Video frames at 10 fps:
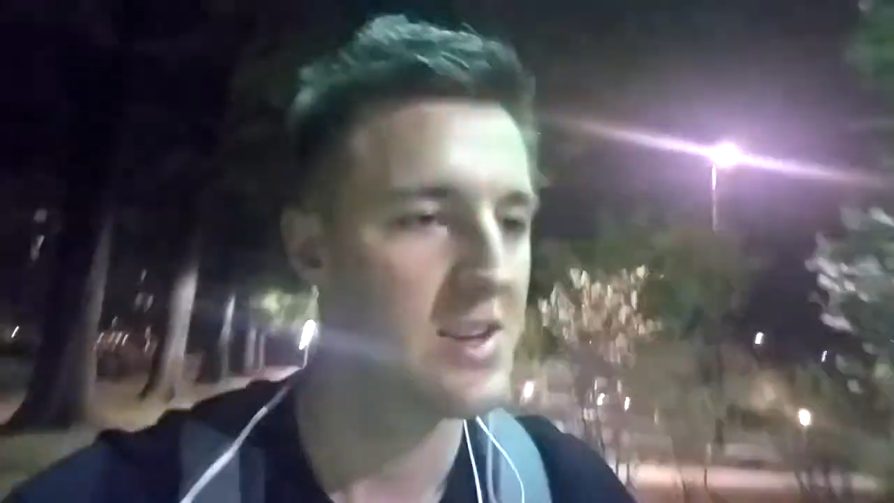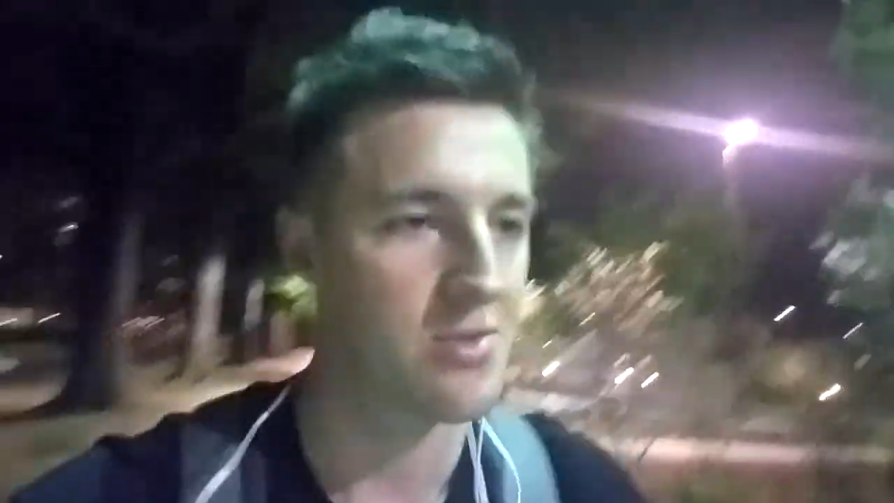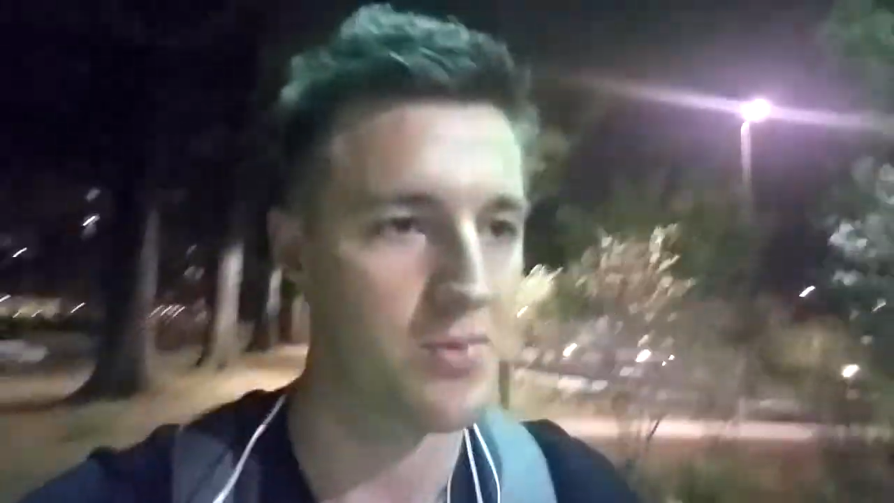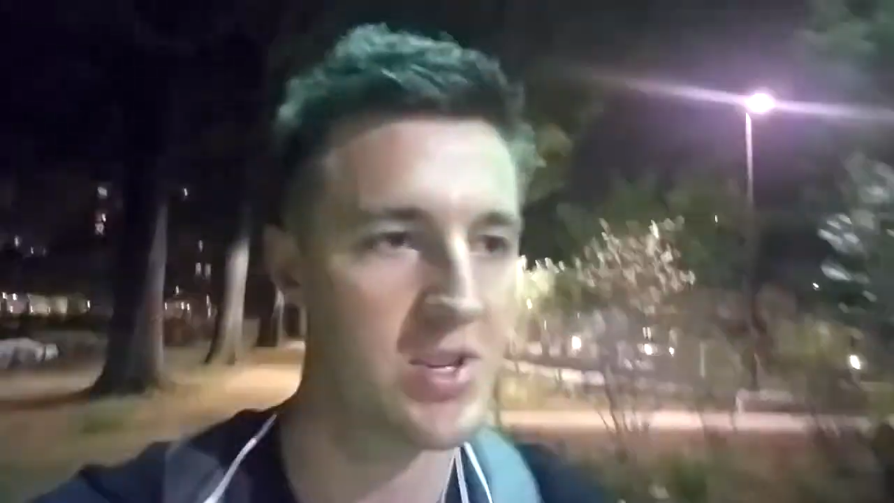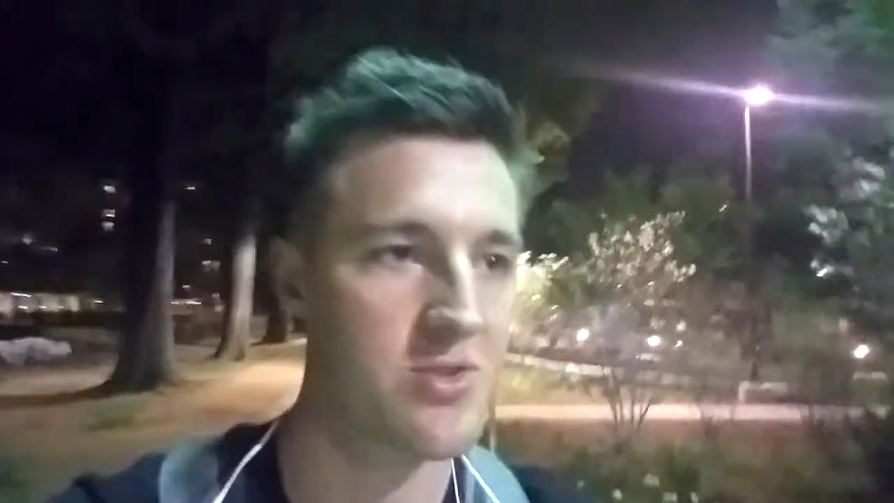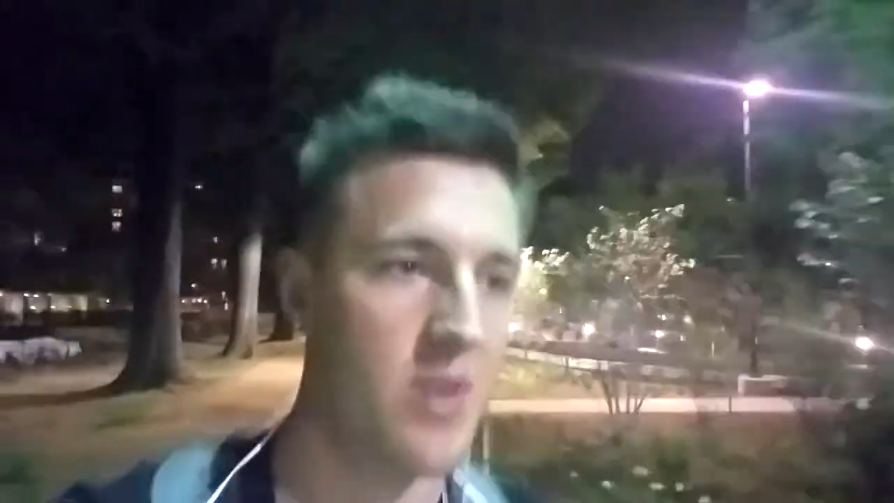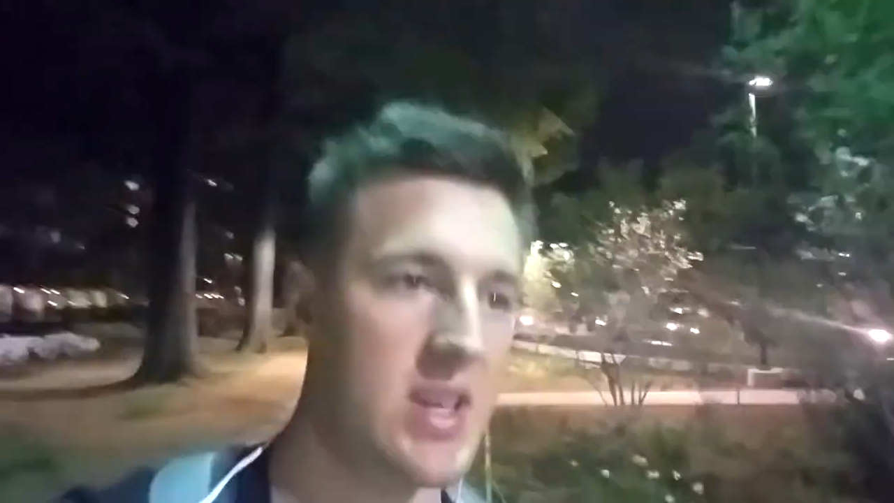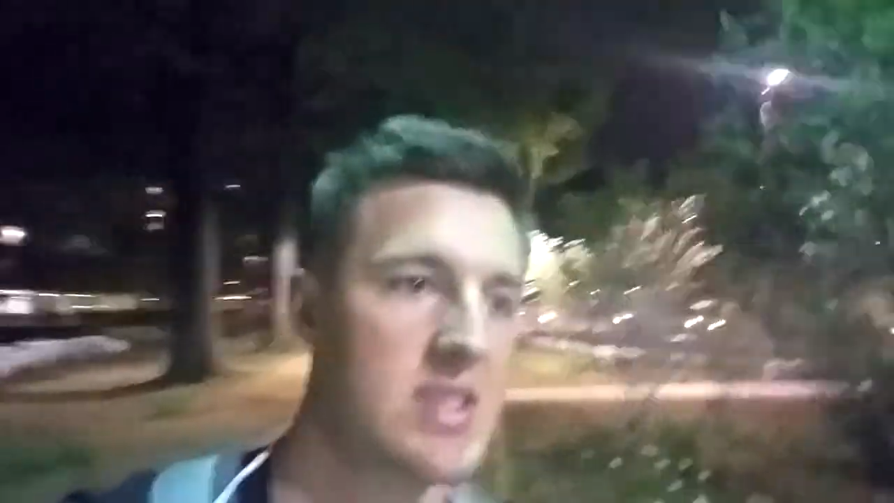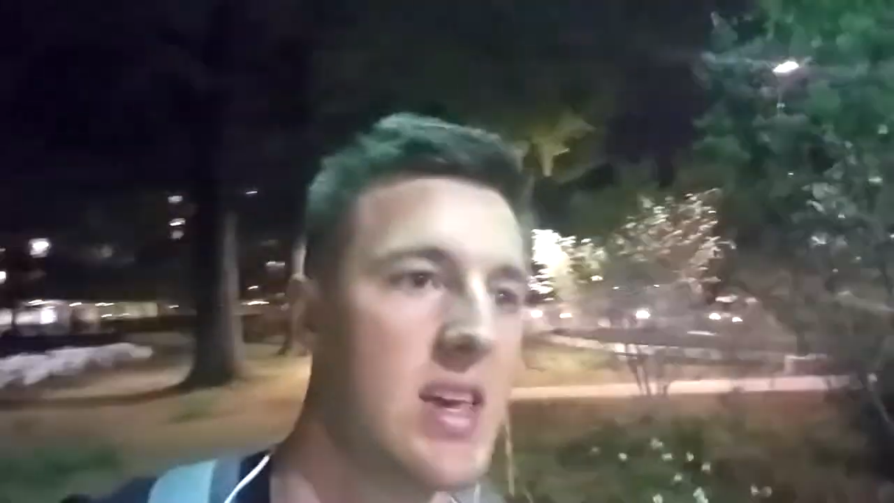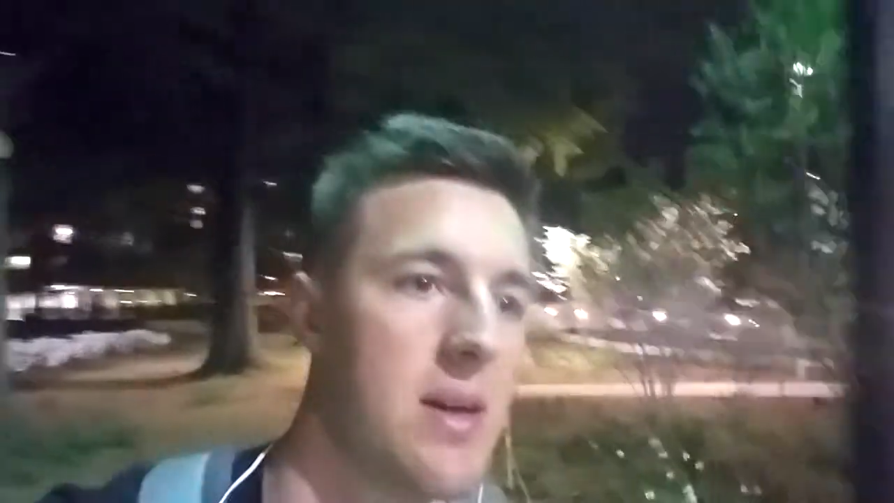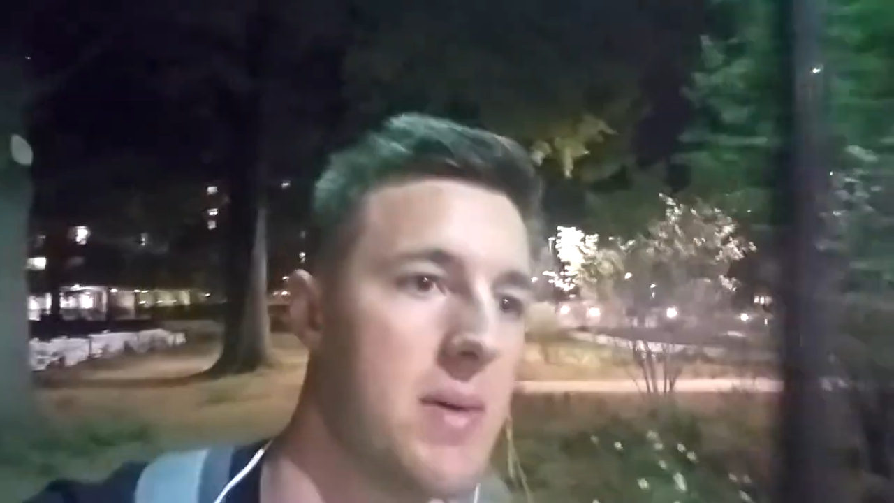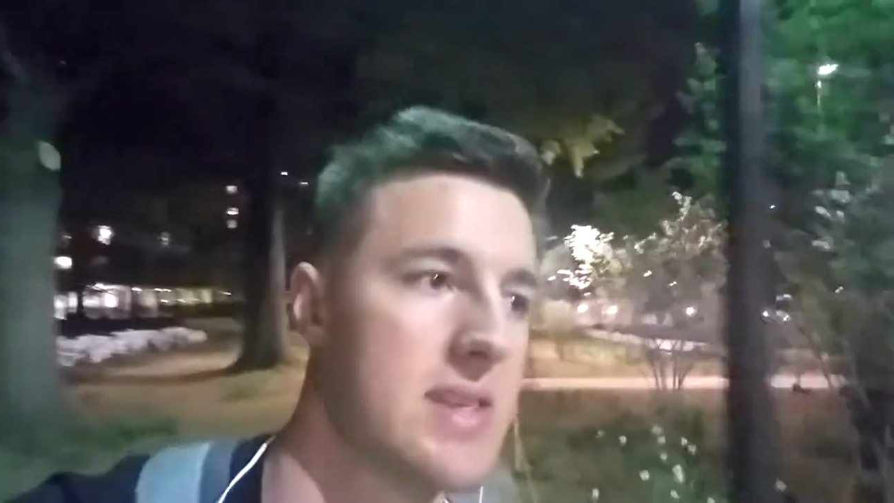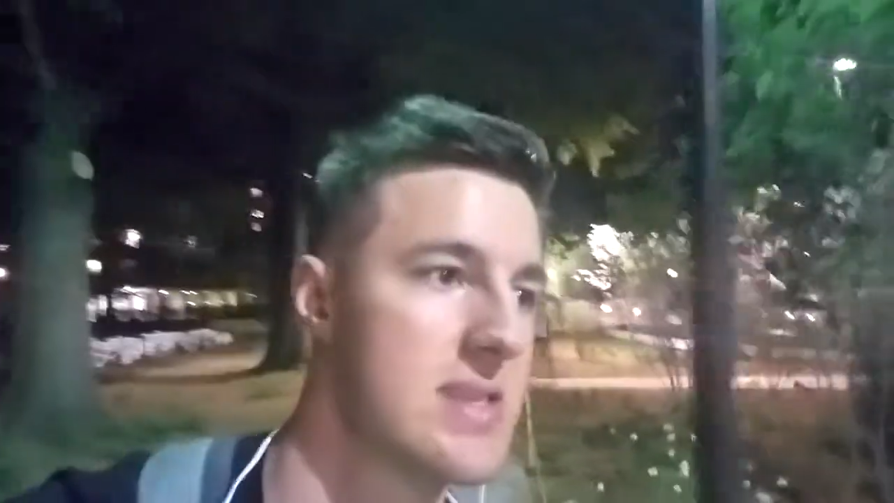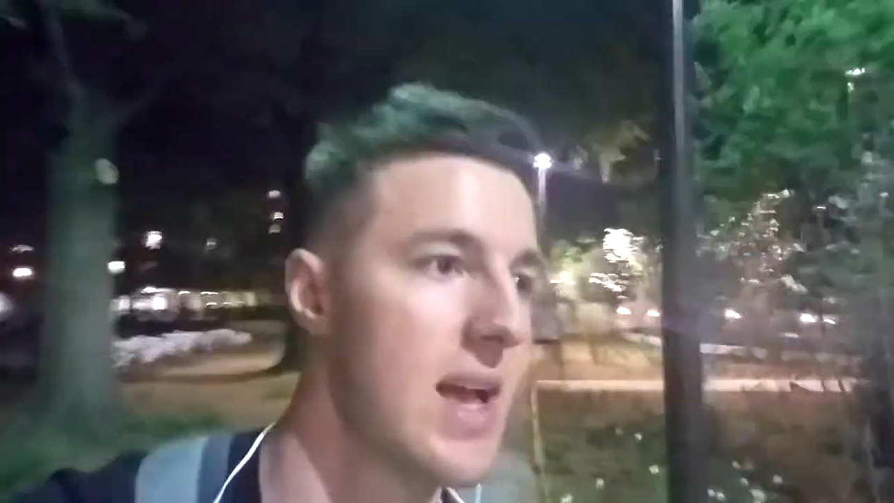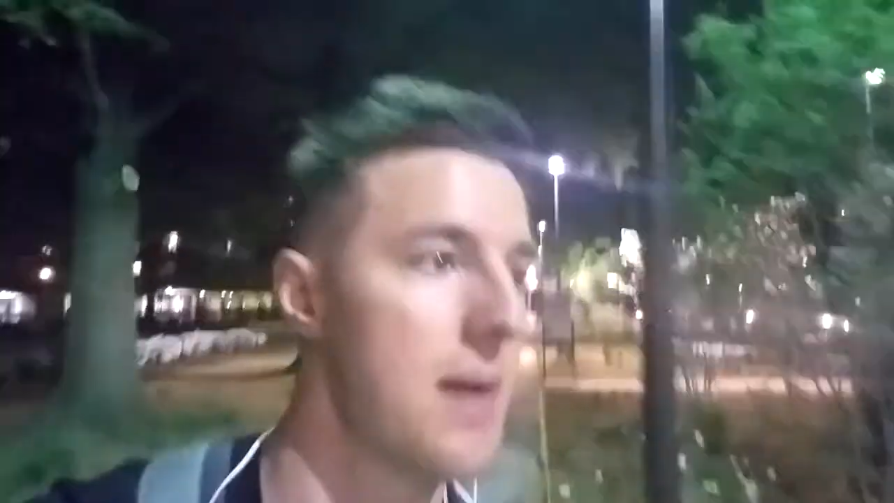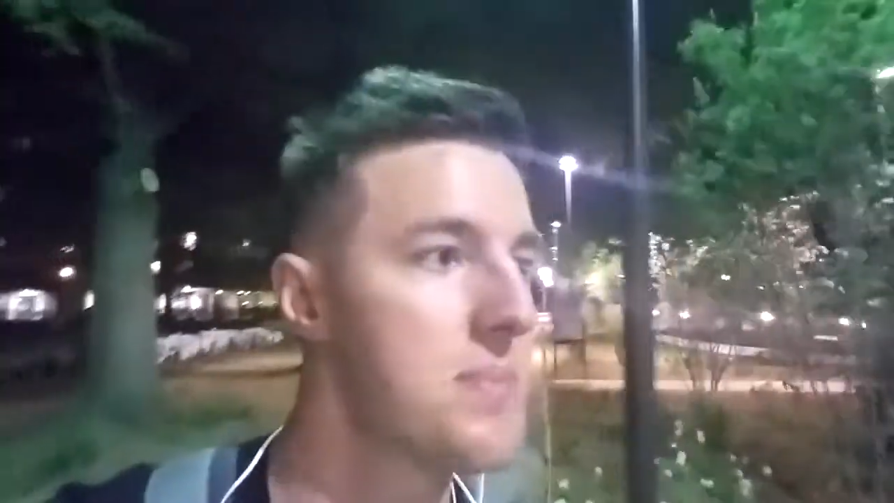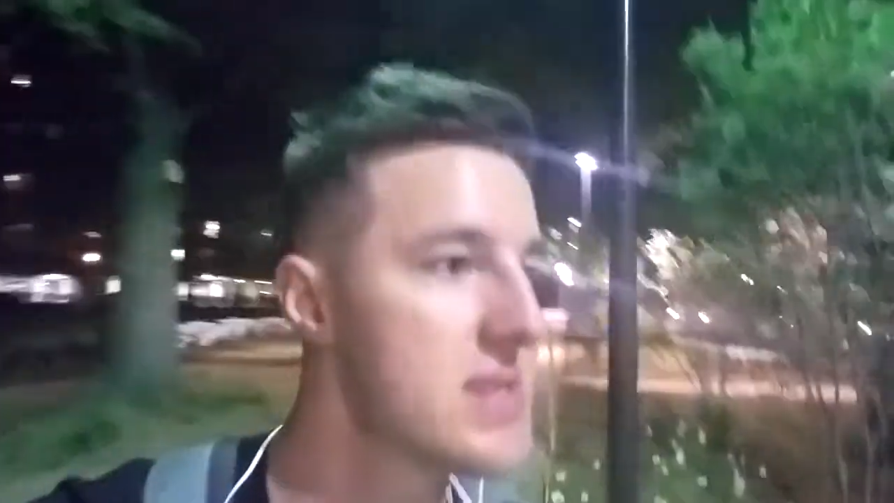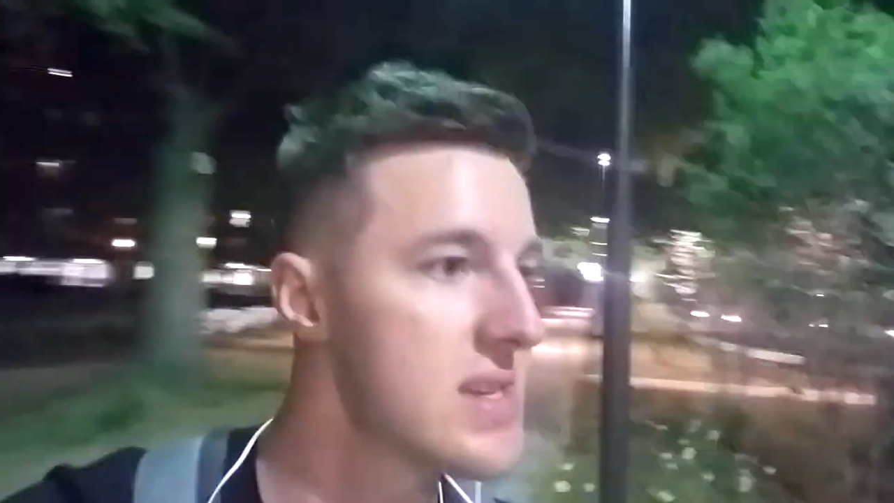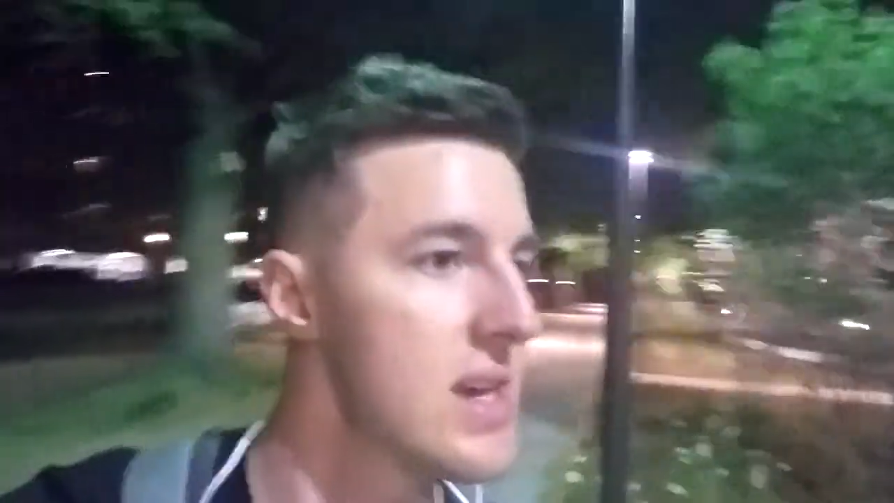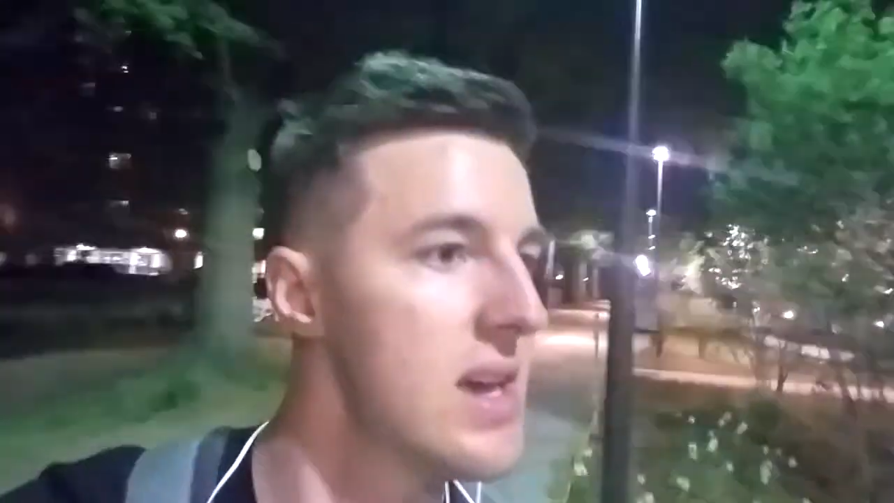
to retrace my steps.